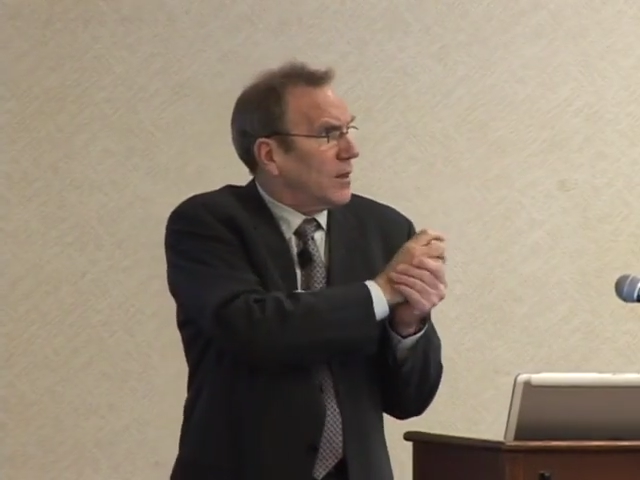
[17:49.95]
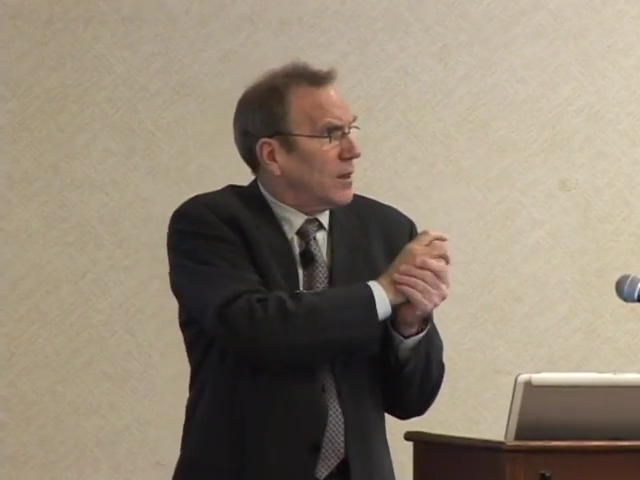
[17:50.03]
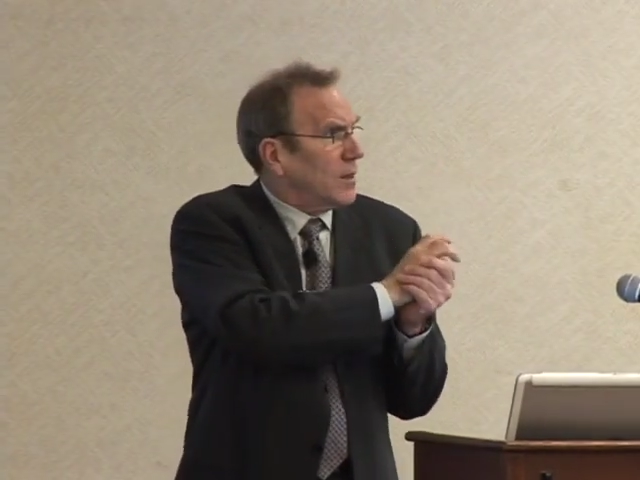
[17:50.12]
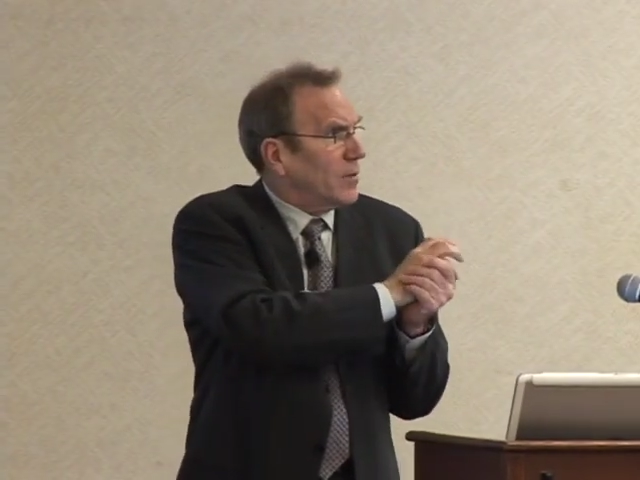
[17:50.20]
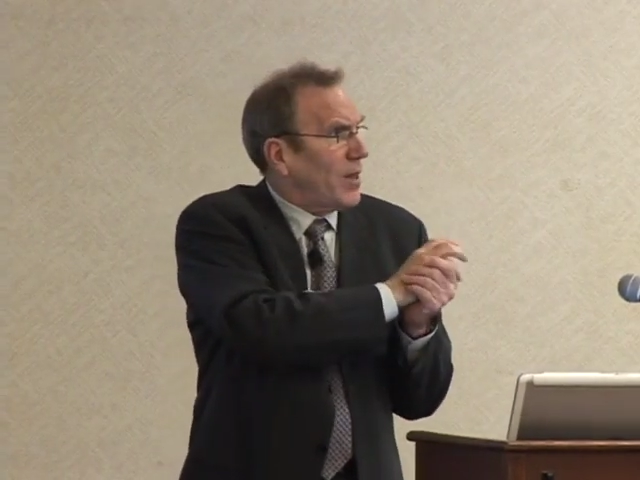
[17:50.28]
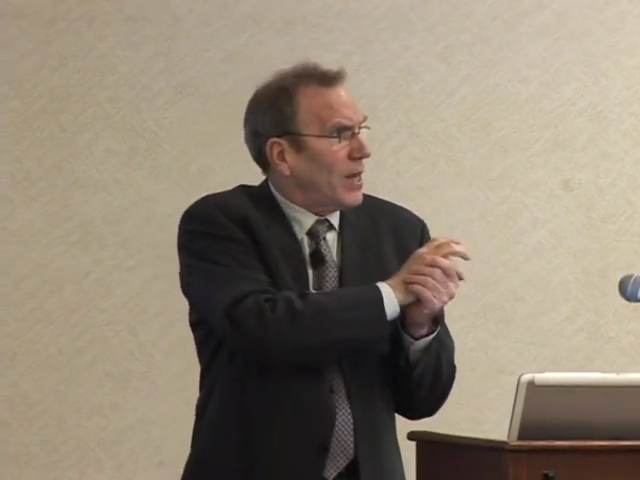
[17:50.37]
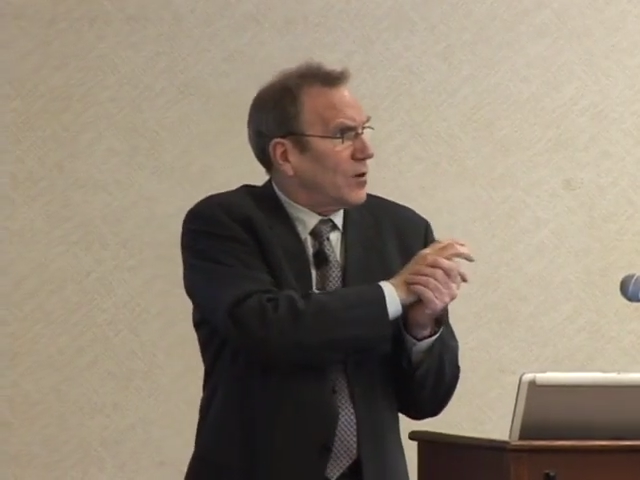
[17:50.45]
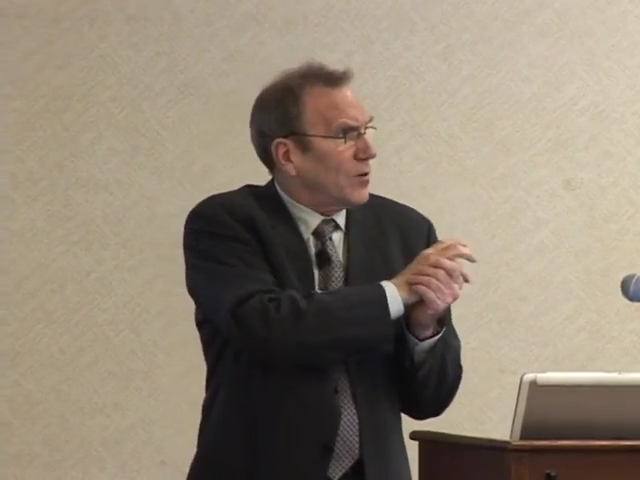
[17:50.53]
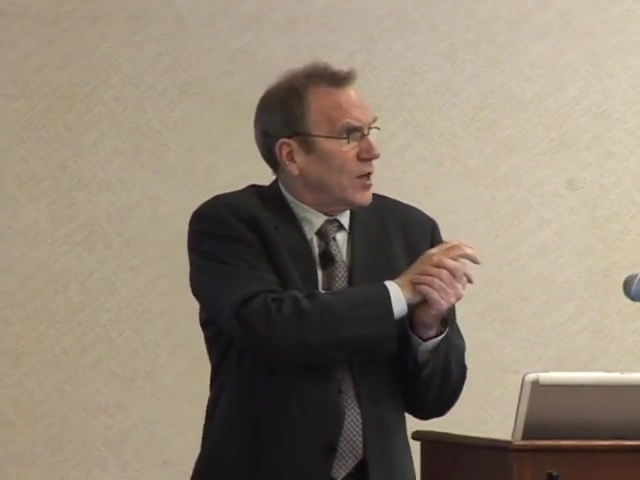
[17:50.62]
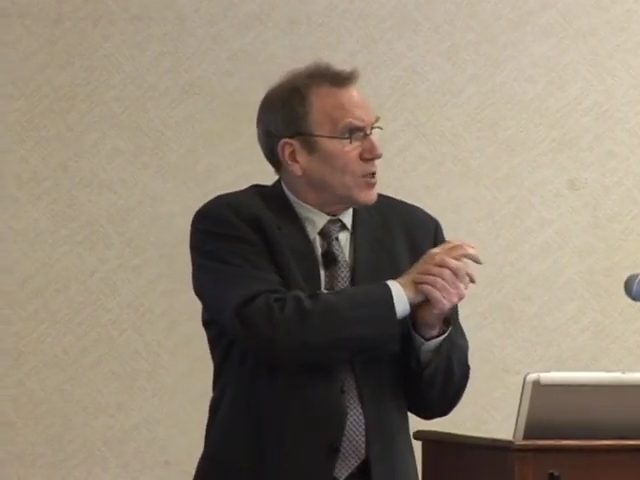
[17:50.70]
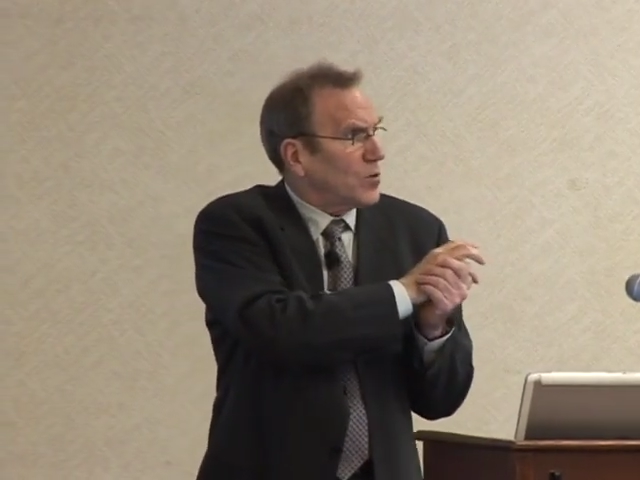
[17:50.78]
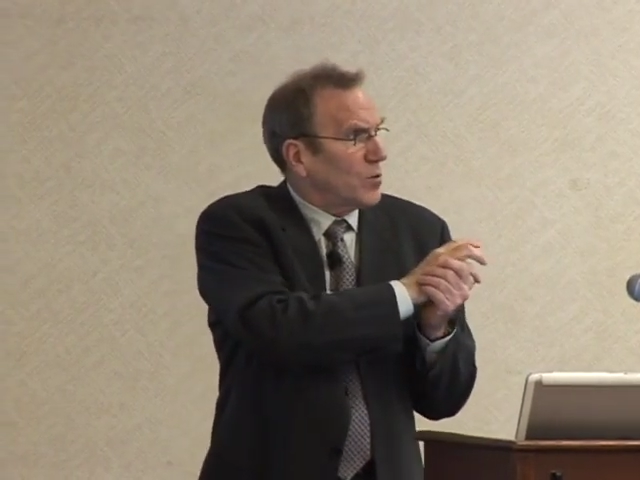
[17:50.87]
uh, Patti or
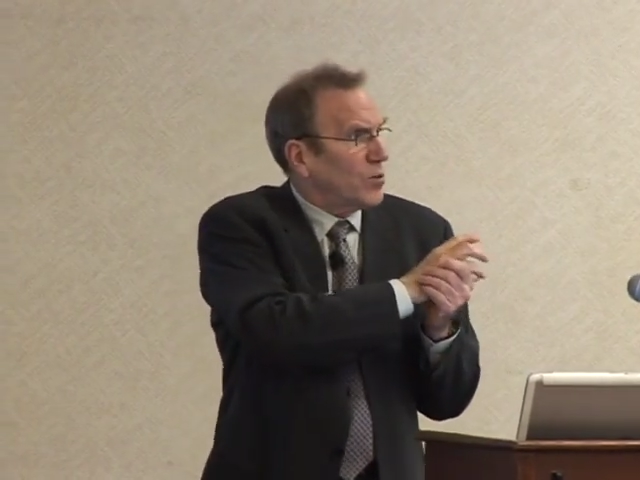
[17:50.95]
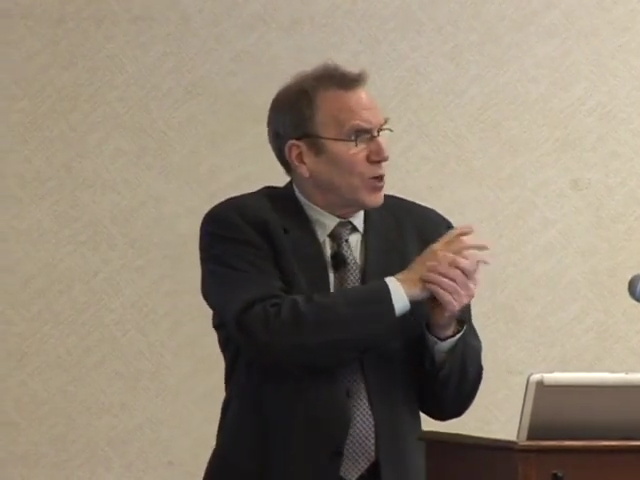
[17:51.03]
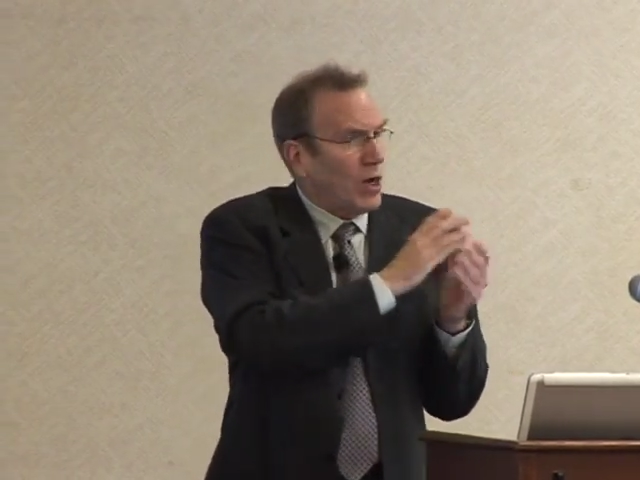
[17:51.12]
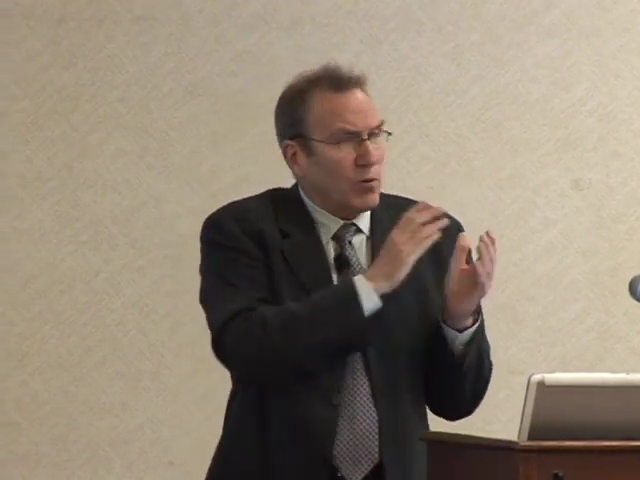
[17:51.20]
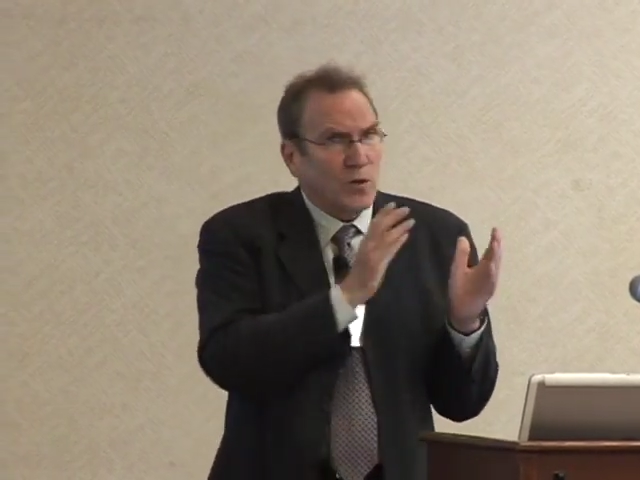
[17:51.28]
Nancy will put out,